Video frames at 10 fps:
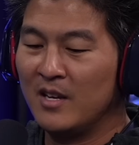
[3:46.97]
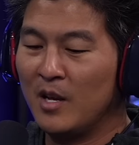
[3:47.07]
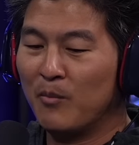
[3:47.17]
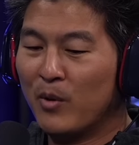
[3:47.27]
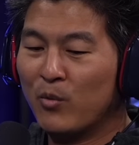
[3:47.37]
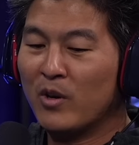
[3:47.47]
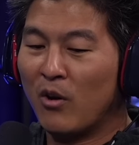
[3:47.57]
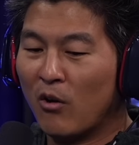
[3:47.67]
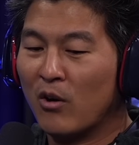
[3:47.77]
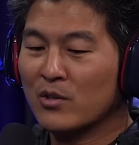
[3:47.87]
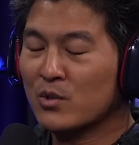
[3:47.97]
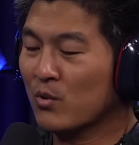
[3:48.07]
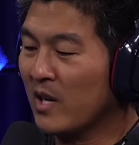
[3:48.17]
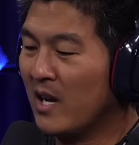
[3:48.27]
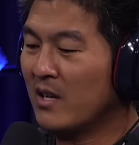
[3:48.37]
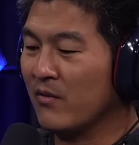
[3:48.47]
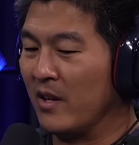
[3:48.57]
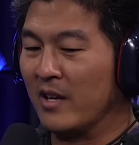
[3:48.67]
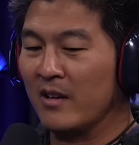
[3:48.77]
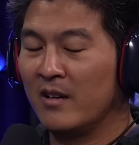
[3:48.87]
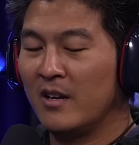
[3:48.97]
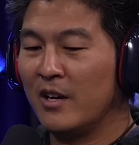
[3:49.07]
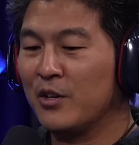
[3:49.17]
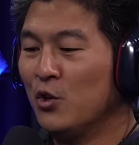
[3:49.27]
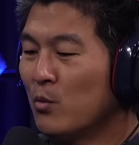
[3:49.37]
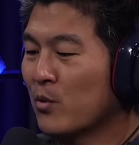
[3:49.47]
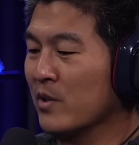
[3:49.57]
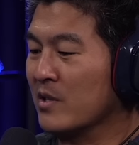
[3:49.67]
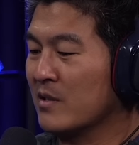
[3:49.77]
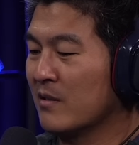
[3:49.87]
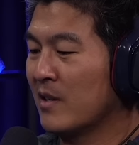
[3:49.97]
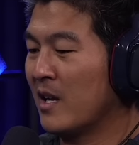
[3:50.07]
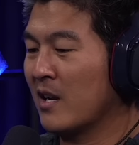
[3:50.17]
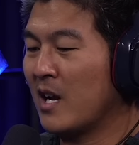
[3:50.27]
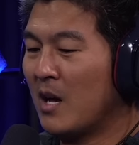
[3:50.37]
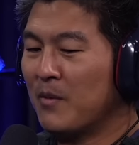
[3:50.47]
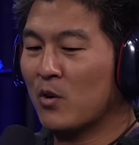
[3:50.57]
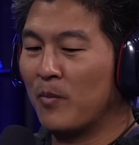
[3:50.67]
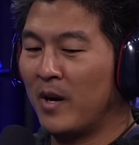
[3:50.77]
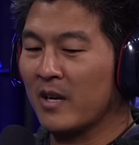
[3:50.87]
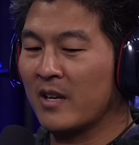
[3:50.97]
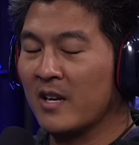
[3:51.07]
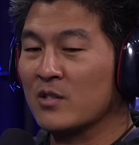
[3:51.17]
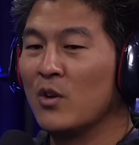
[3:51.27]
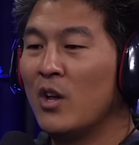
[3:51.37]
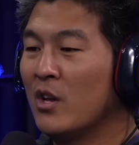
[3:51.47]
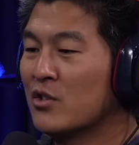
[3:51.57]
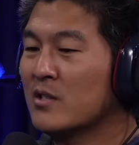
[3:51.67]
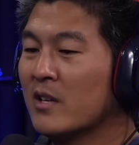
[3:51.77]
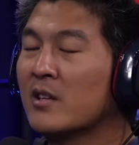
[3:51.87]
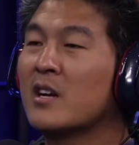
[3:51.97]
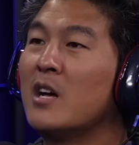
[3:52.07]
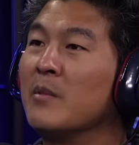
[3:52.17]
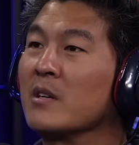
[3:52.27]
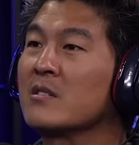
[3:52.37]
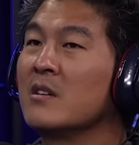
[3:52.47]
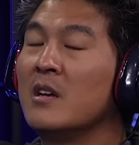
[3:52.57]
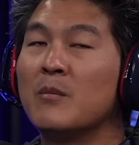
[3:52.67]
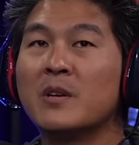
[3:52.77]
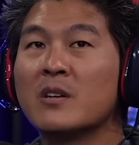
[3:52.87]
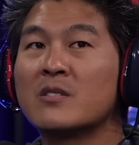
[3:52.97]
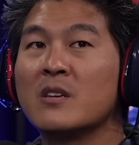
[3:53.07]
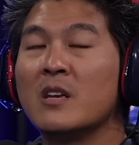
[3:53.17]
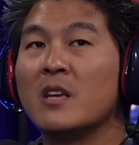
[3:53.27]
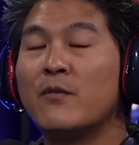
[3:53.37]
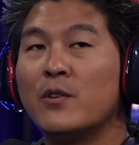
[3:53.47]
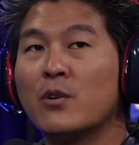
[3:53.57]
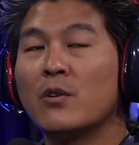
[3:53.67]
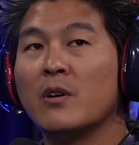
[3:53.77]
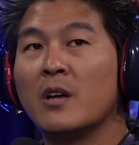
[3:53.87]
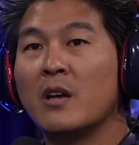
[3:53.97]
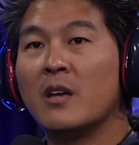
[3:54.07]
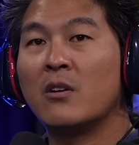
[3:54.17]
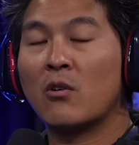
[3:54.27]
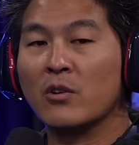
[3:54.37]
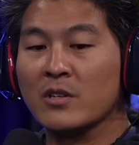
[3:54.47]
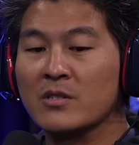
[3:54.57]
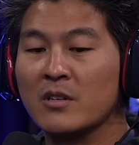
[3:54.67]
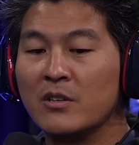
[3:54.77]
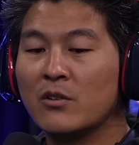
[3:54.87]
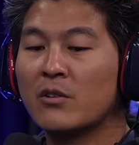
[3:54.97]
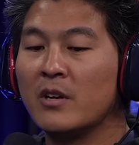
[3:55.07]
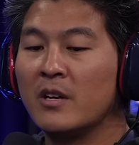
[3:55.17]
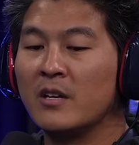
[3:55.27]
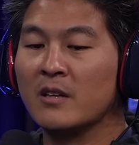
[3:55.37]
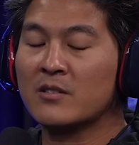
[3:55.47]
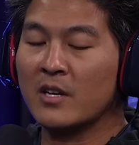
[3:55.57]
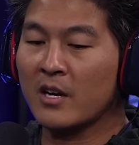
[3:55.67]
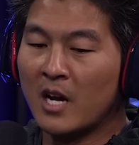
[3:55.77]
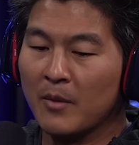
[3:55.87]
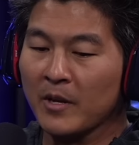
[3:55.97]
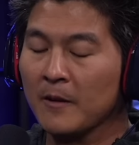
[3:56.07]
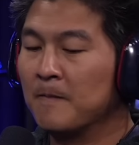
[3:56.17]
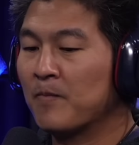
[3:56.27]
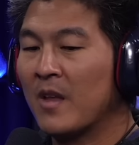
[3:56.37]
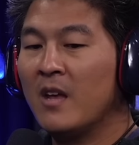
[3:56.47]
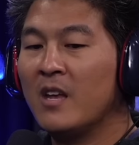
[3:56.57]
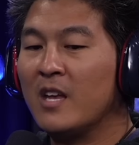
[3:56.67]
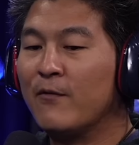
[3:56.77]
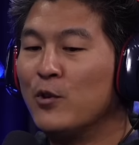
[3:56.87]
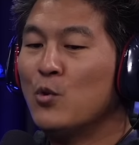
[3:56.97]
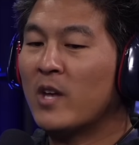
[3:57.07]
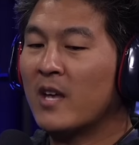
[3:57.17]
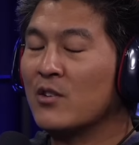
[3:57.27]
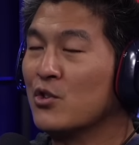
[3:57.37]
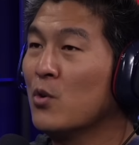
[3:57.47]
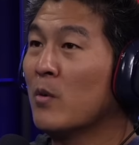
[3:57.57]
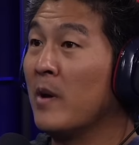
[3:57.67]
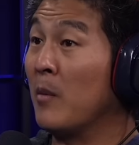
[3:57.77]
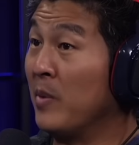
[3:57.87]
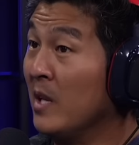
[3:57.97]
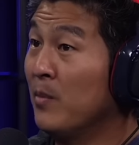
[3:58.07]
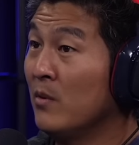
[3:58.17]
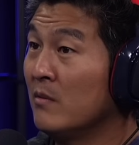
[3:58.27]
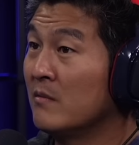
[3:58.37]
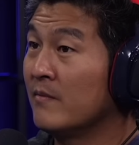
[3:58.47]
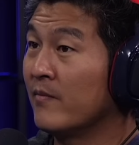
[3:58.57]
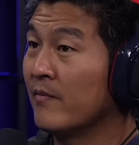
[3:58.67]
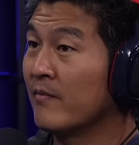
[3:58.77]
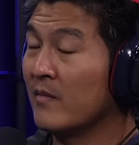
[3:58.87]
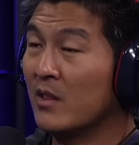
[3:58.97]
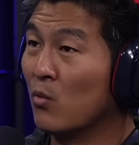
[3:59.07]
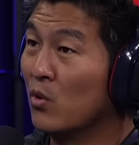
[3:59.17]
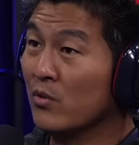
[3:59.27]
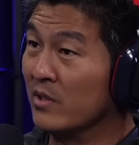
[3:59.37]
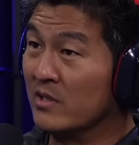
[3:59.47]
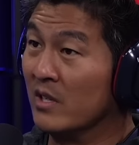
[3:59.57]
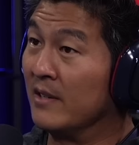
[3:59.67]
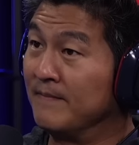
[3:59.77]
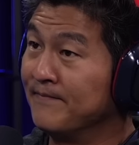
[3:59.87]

but we are also kind of like a humorous, kind of comical podcast, just like the comics. Because if you're an artist and you're let's say a comic, if you can't joke about people, then the world is done,